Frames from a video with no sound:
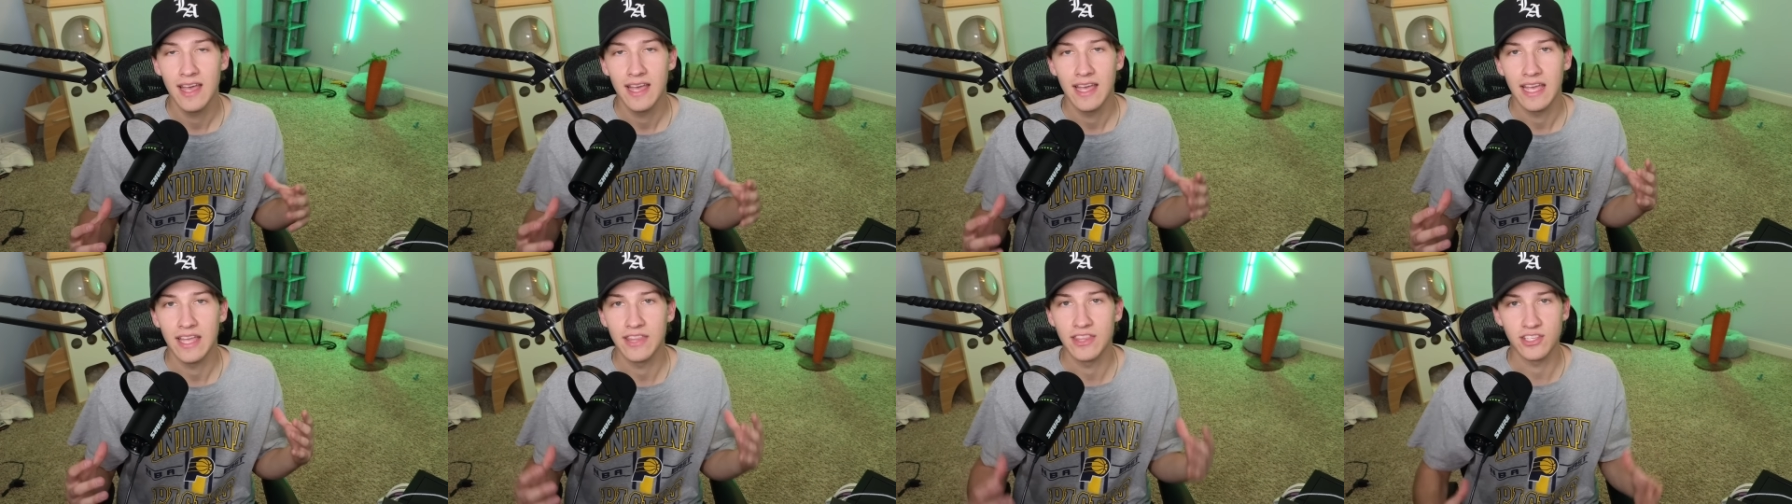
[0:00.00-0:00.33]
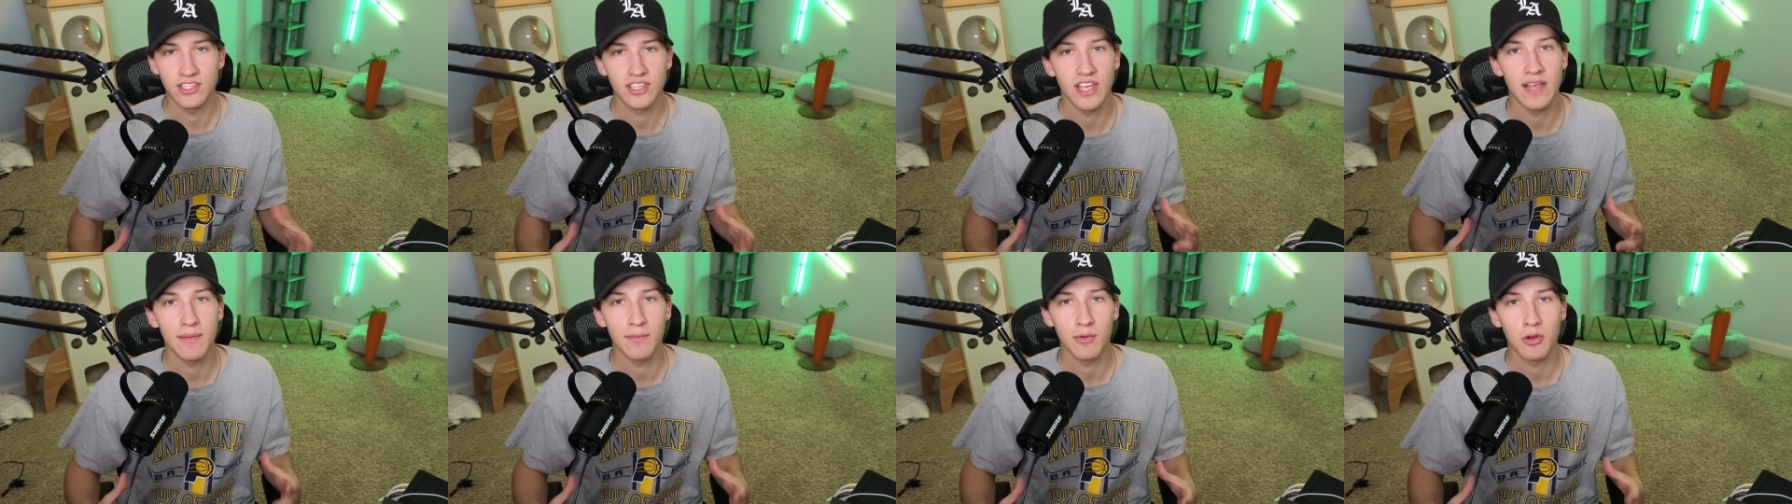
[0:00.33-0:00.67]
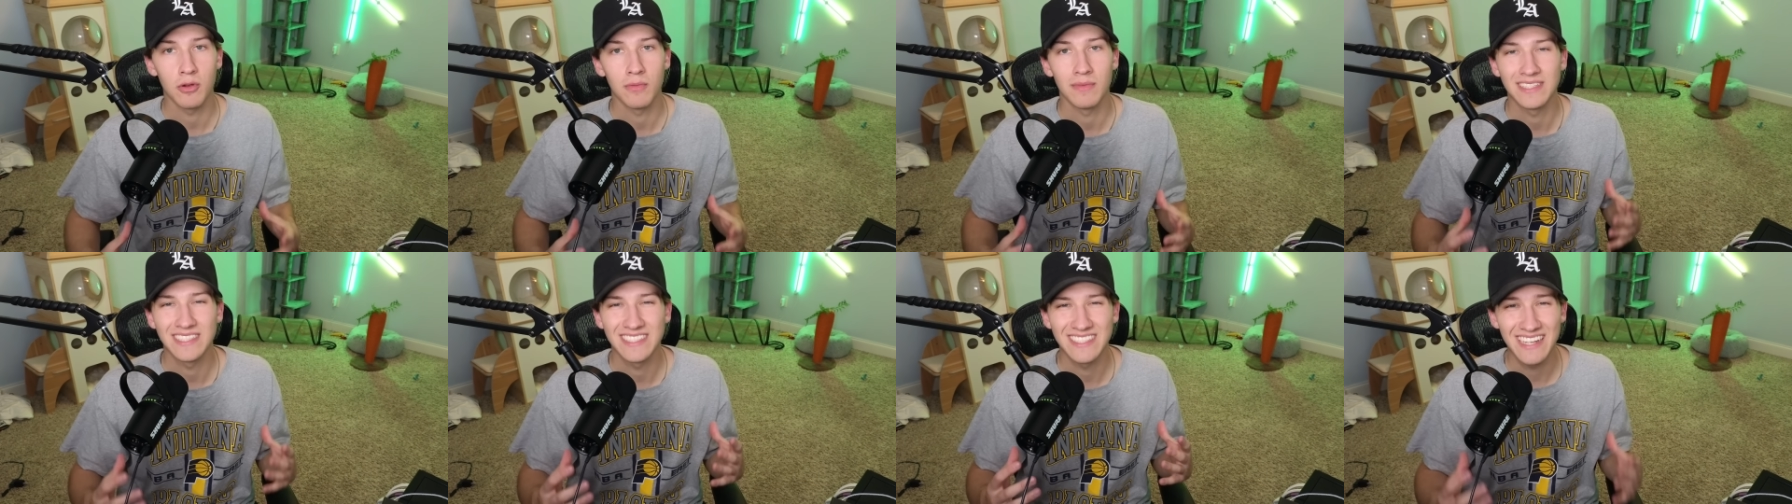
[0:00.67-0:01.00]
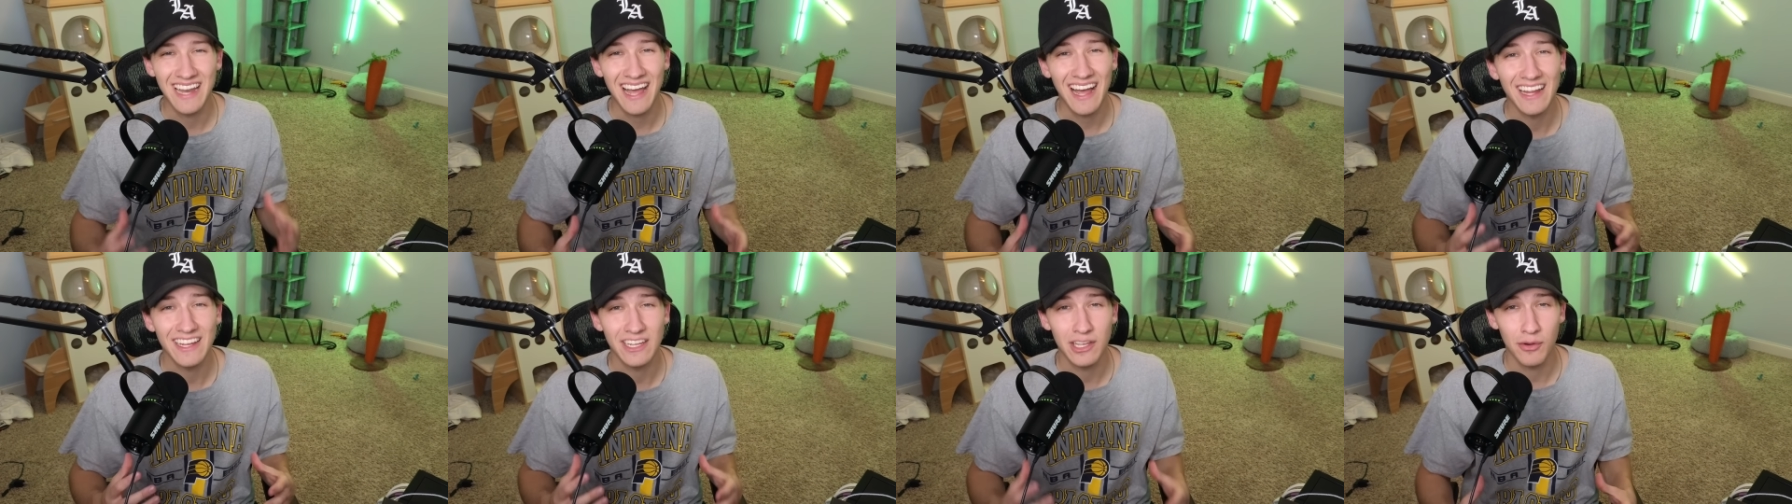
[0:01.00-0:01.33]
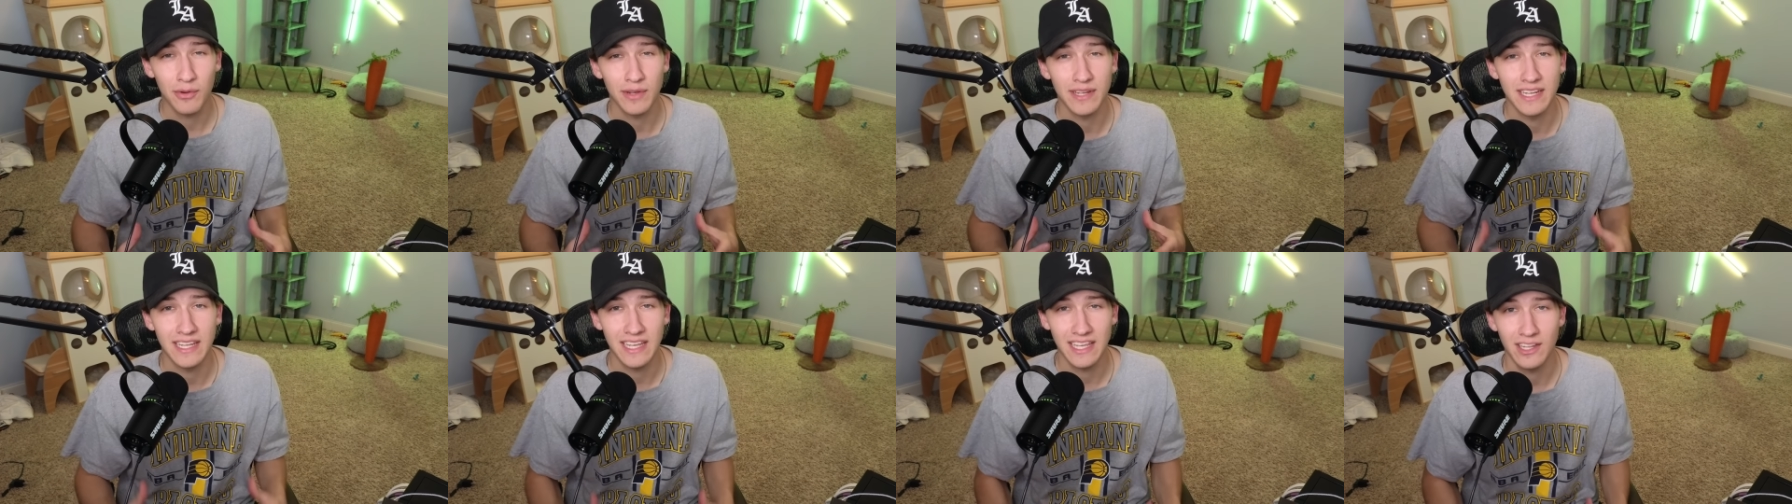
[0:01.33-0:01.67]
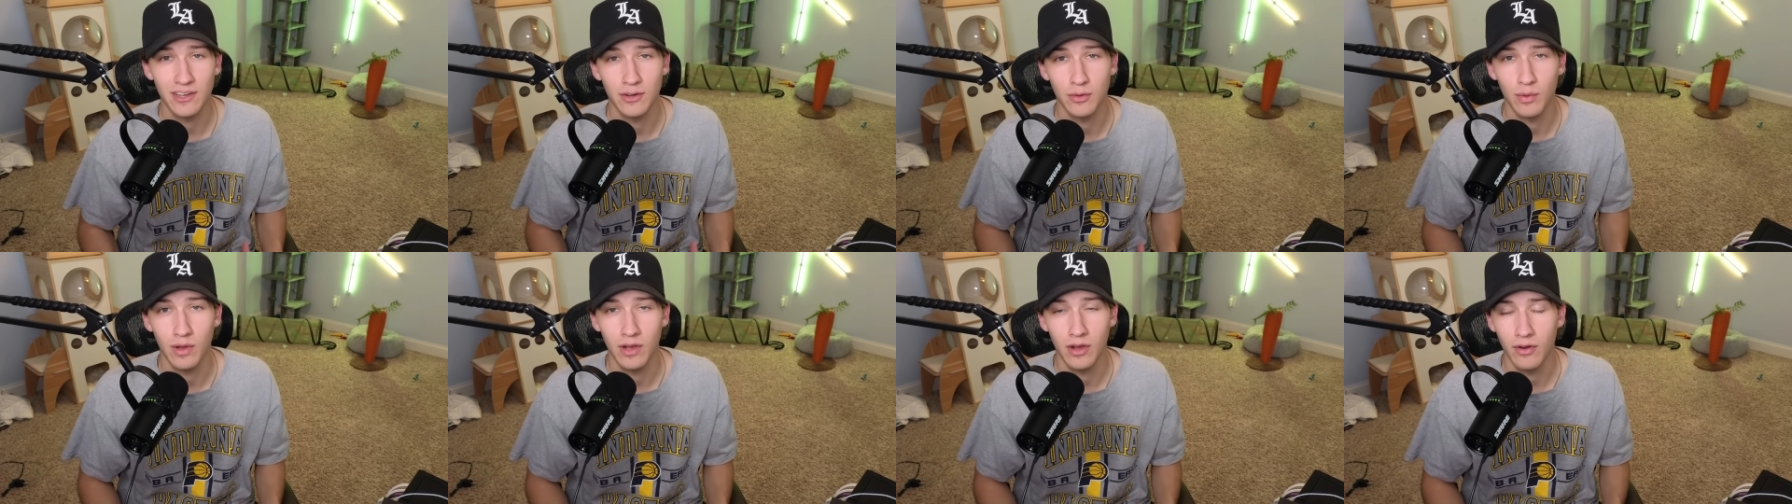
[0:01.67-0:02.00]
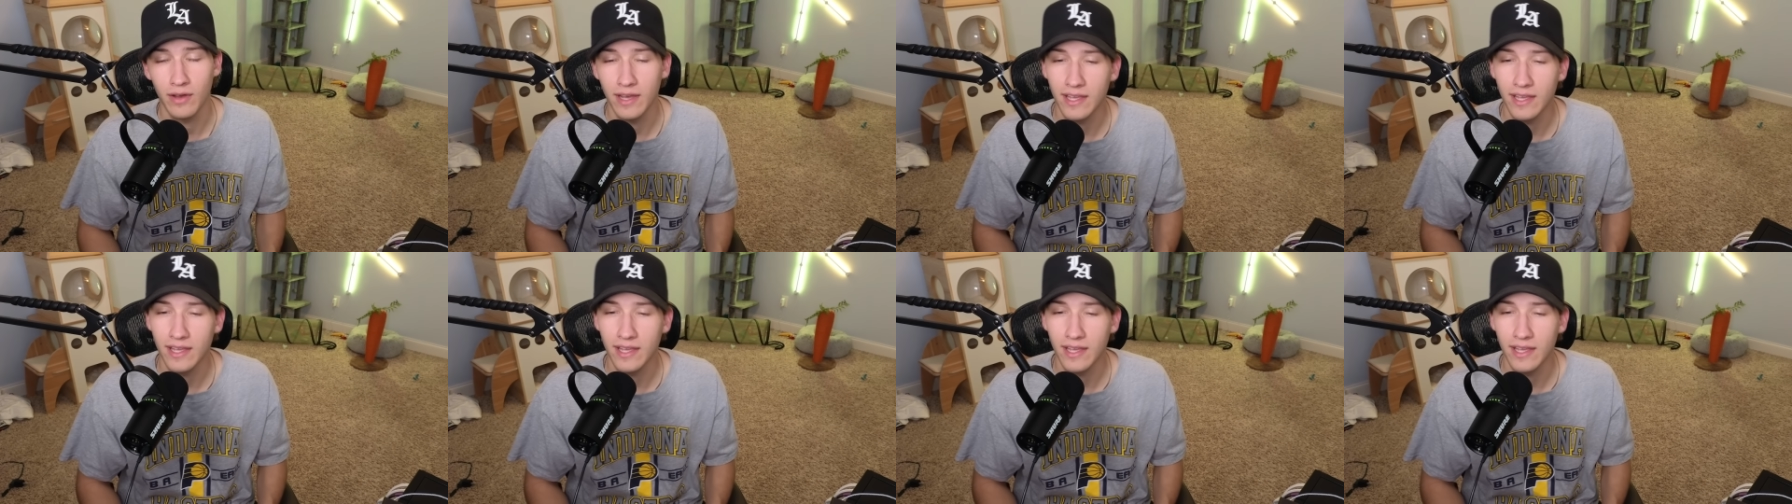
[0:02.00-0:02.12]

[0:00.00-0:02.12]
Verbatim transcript: in the same room, it's not going to end well.